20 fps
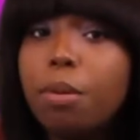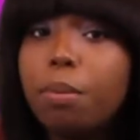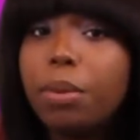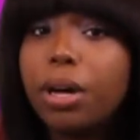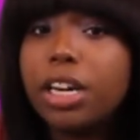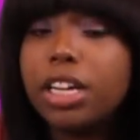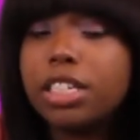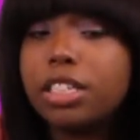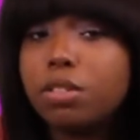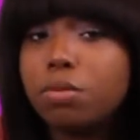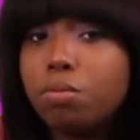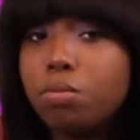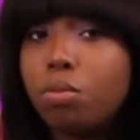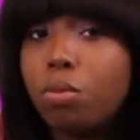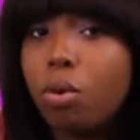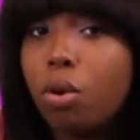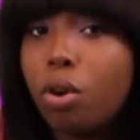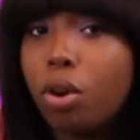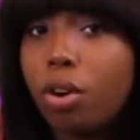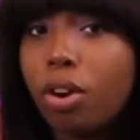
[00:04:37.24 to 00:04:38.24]
but it's
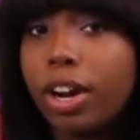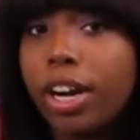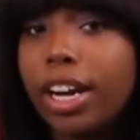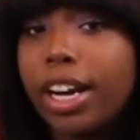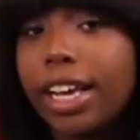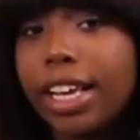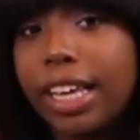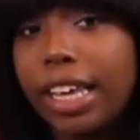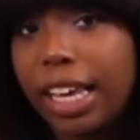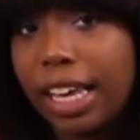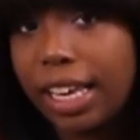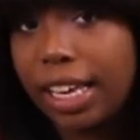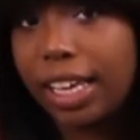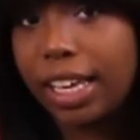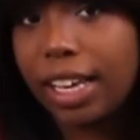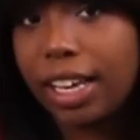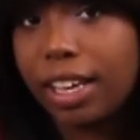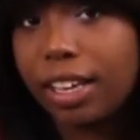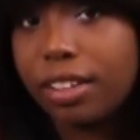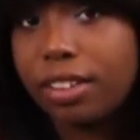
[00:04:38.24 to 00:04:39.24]
more
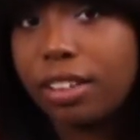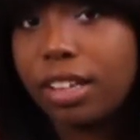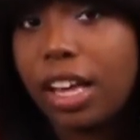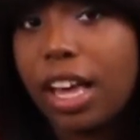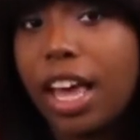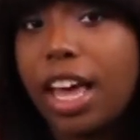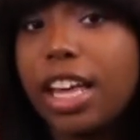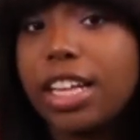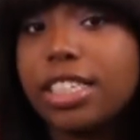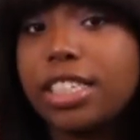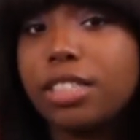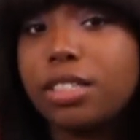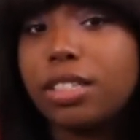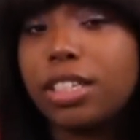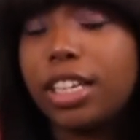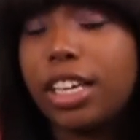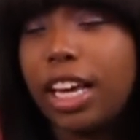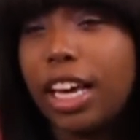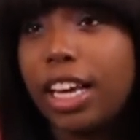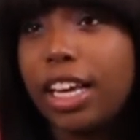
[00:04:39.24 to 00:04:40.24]
kinky.
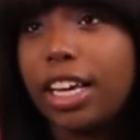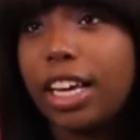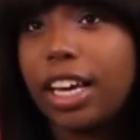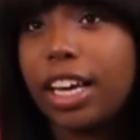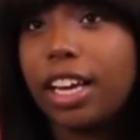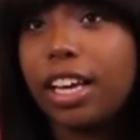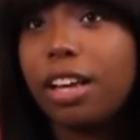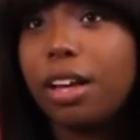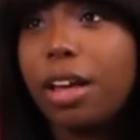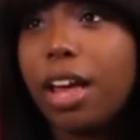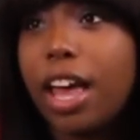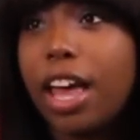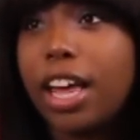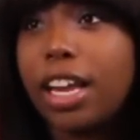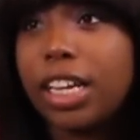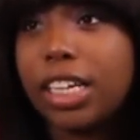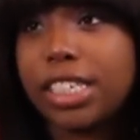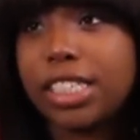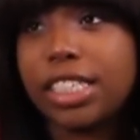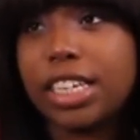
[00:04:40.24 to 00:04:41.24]
It's kinky
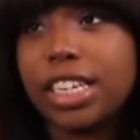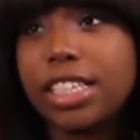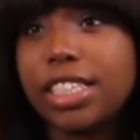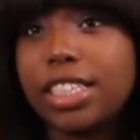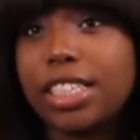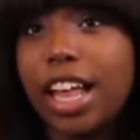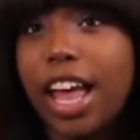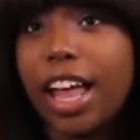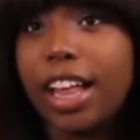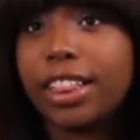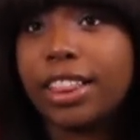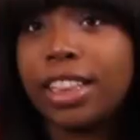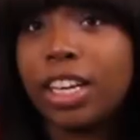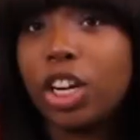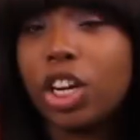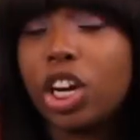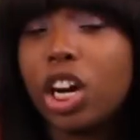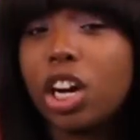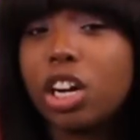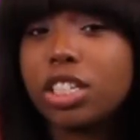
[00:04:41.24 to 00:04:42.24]
in the sense that the
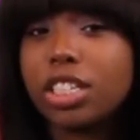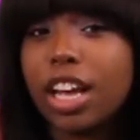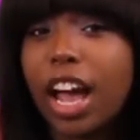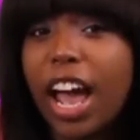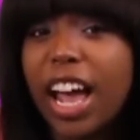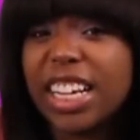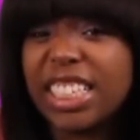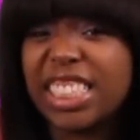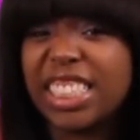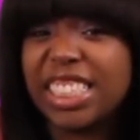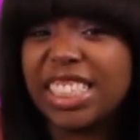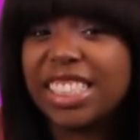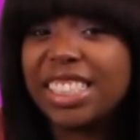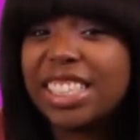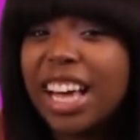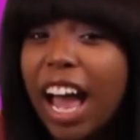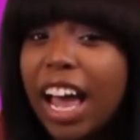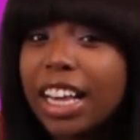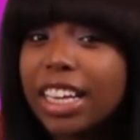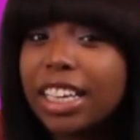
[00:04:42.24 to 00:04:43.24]
curls are actually
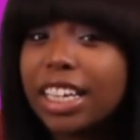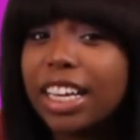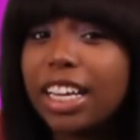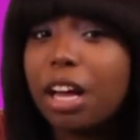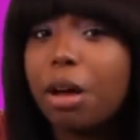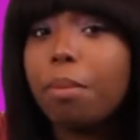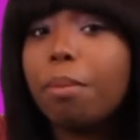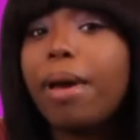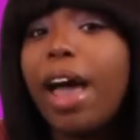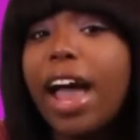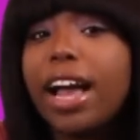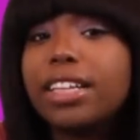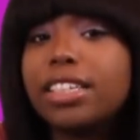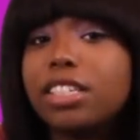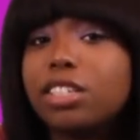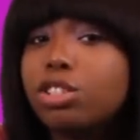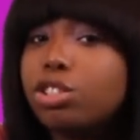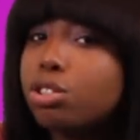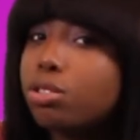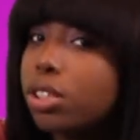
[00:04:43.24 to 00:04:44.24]
tightly
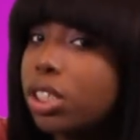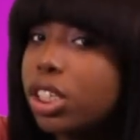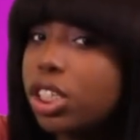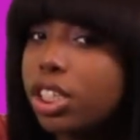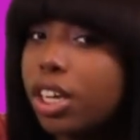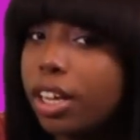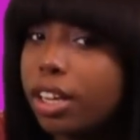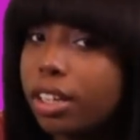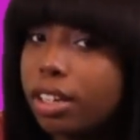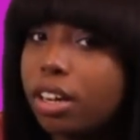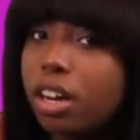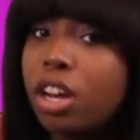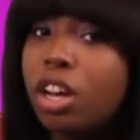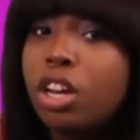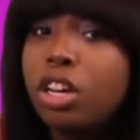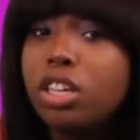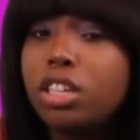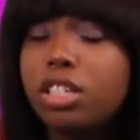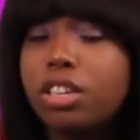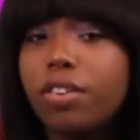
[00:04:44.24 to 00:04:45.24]
compacted to each other.
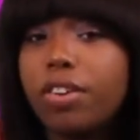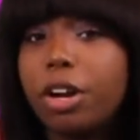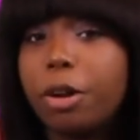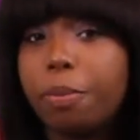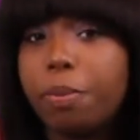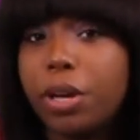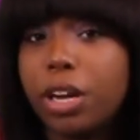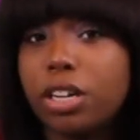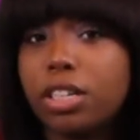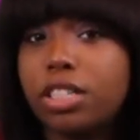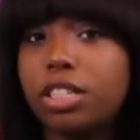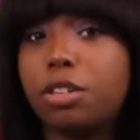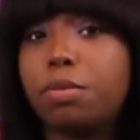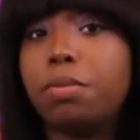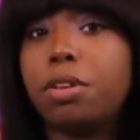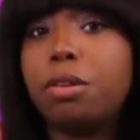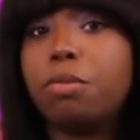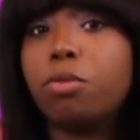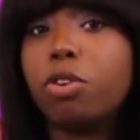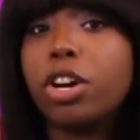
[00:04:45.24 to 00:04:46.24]
So it appears to
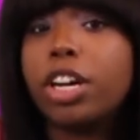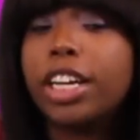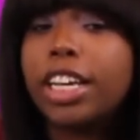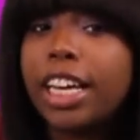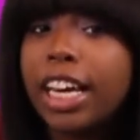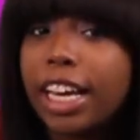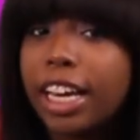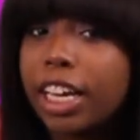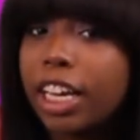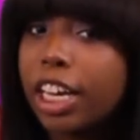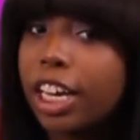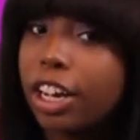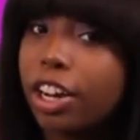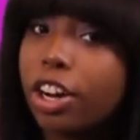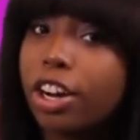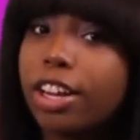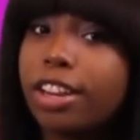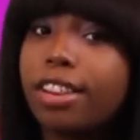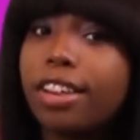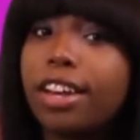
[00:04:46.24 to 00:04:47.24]
be more
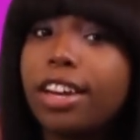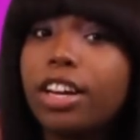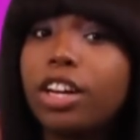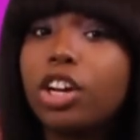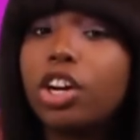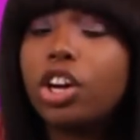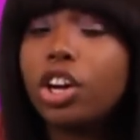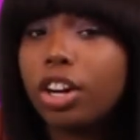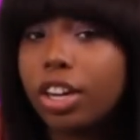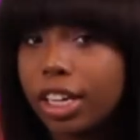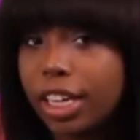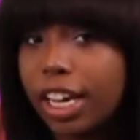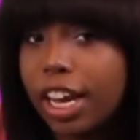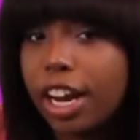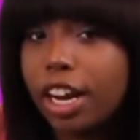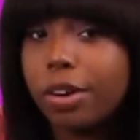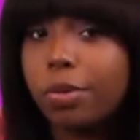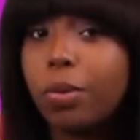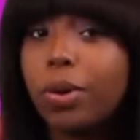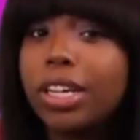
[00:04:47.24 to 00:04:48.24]
kinkier than curly
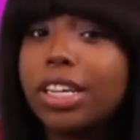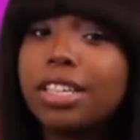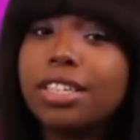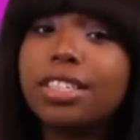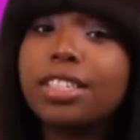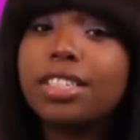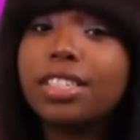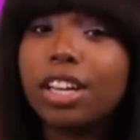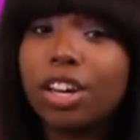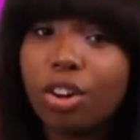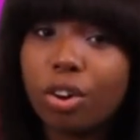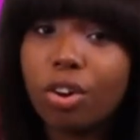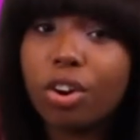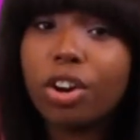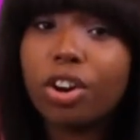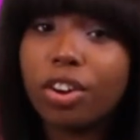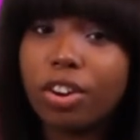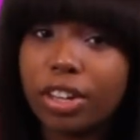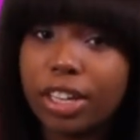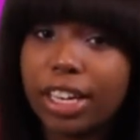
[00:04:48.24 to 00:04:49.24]
hair when it's still
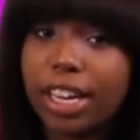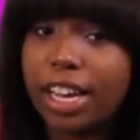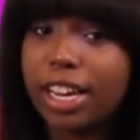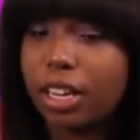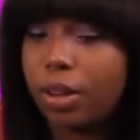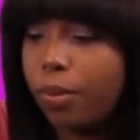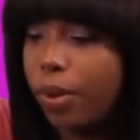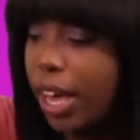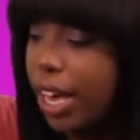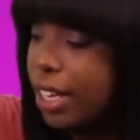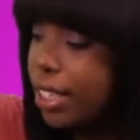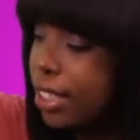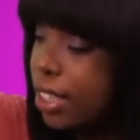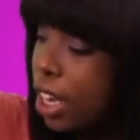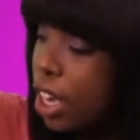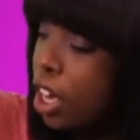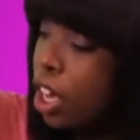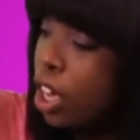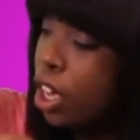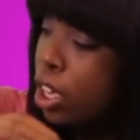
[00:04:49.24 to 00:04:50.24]
curly anyways.
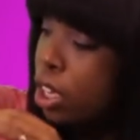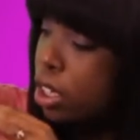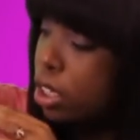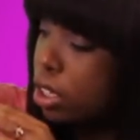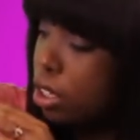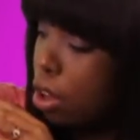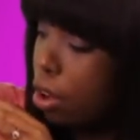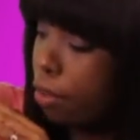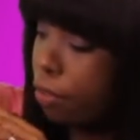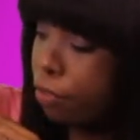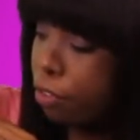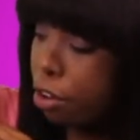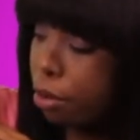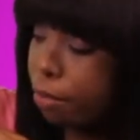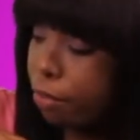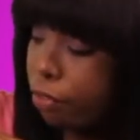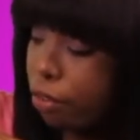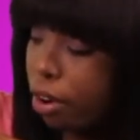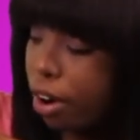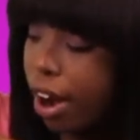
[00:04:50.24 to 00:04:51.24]
So
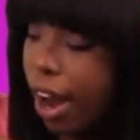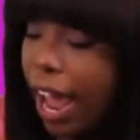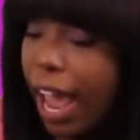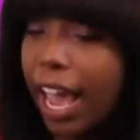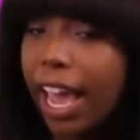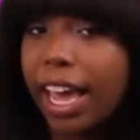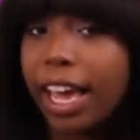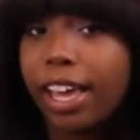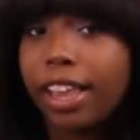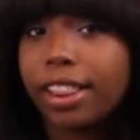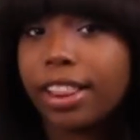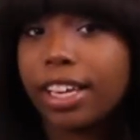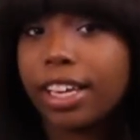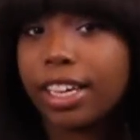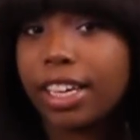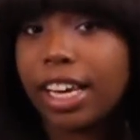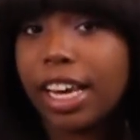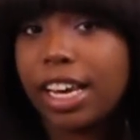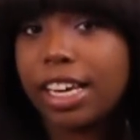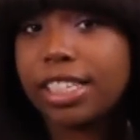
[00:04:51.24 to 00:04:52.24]
from four A, the
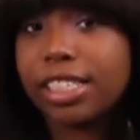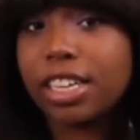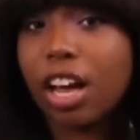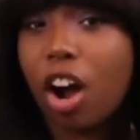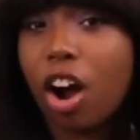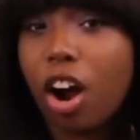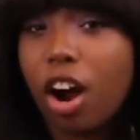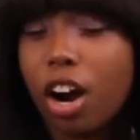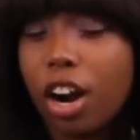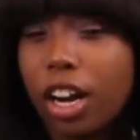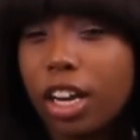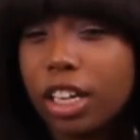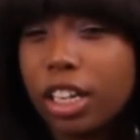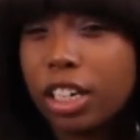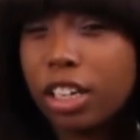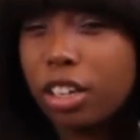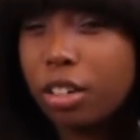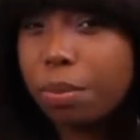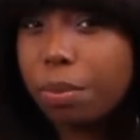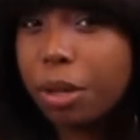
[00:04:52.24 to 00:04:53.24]
kinks are a
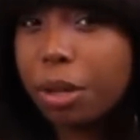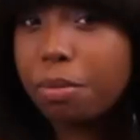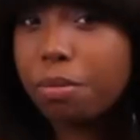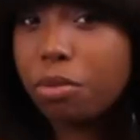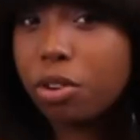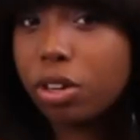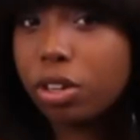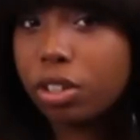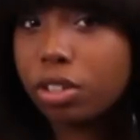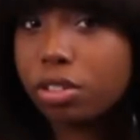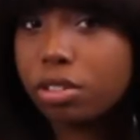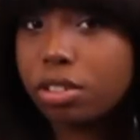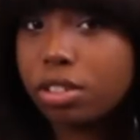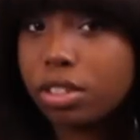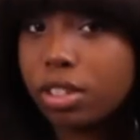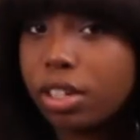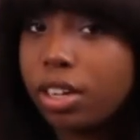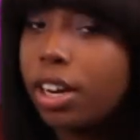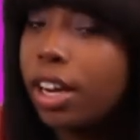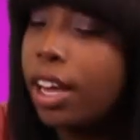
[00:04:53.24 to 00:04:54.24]
little bit more
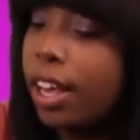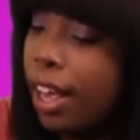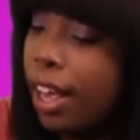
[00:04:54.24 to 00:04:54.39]
looser,